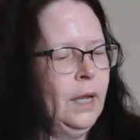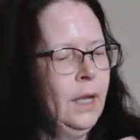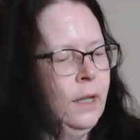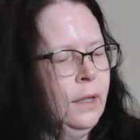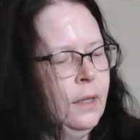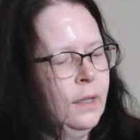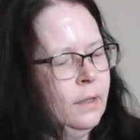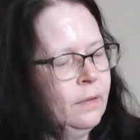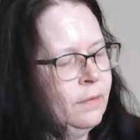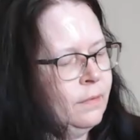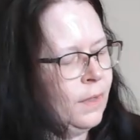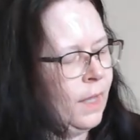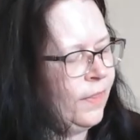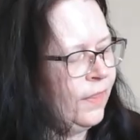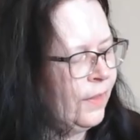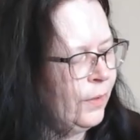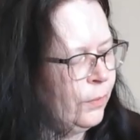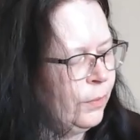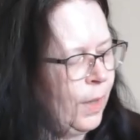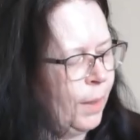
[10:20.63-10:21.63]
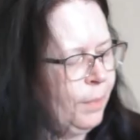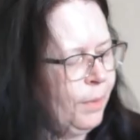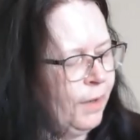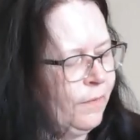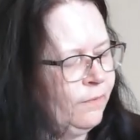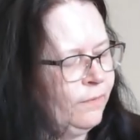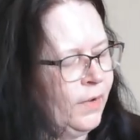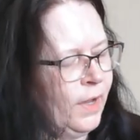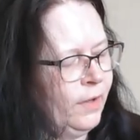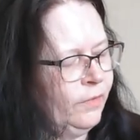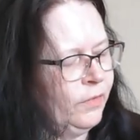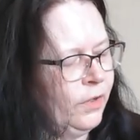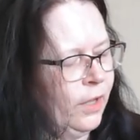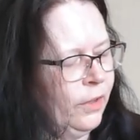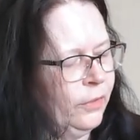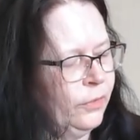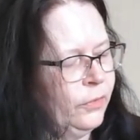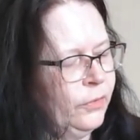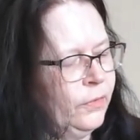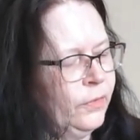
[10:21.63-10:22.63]
And this, I think I paid
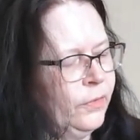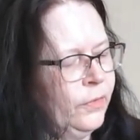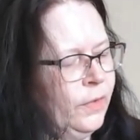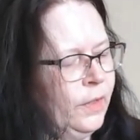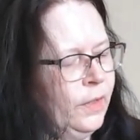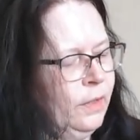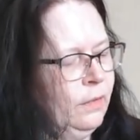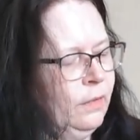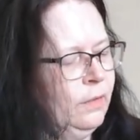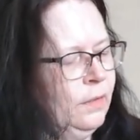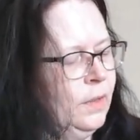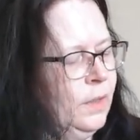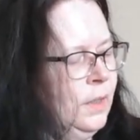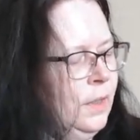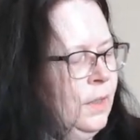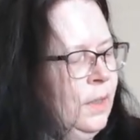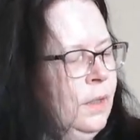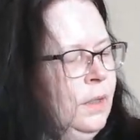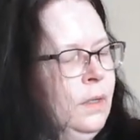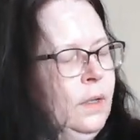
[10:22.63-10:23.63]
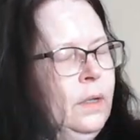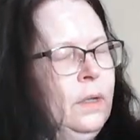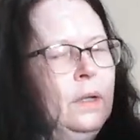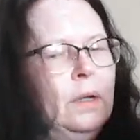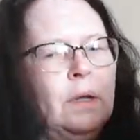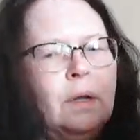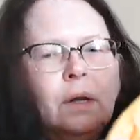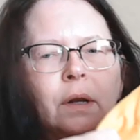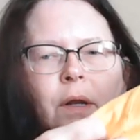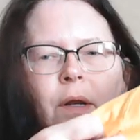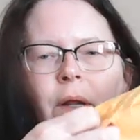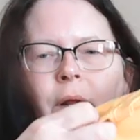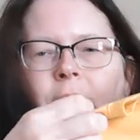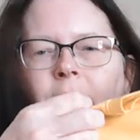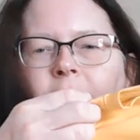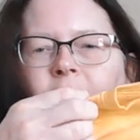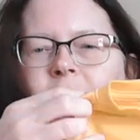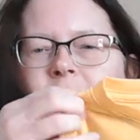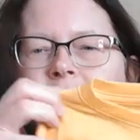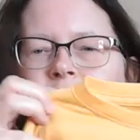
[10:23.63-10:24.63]
$5 for these.
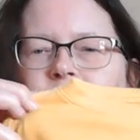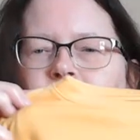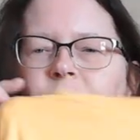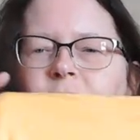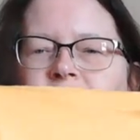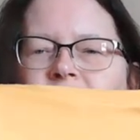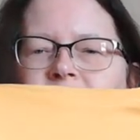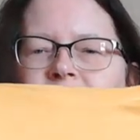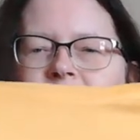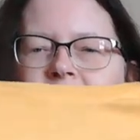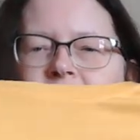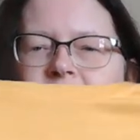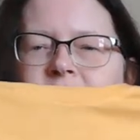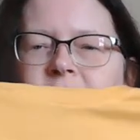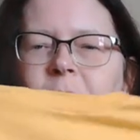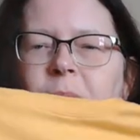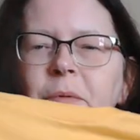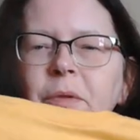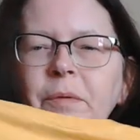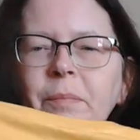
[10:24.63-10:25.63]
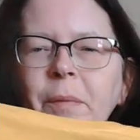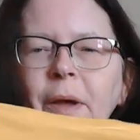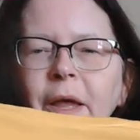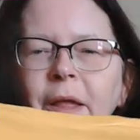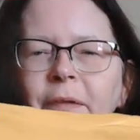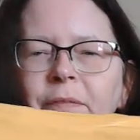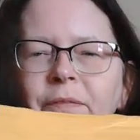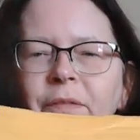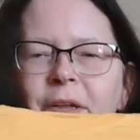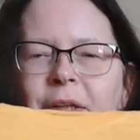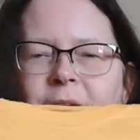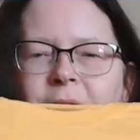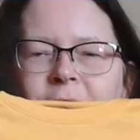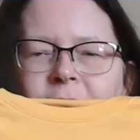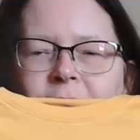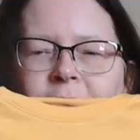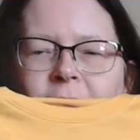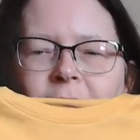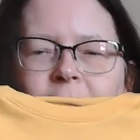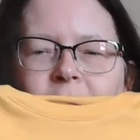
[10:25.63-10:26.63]
This one just has some smile
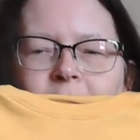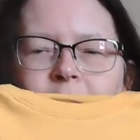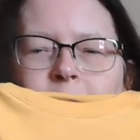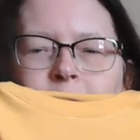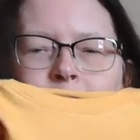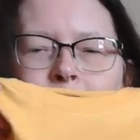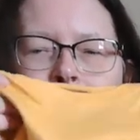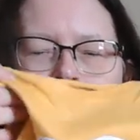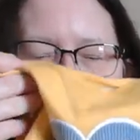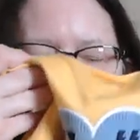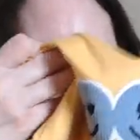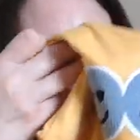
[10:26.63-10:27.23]
faces on them.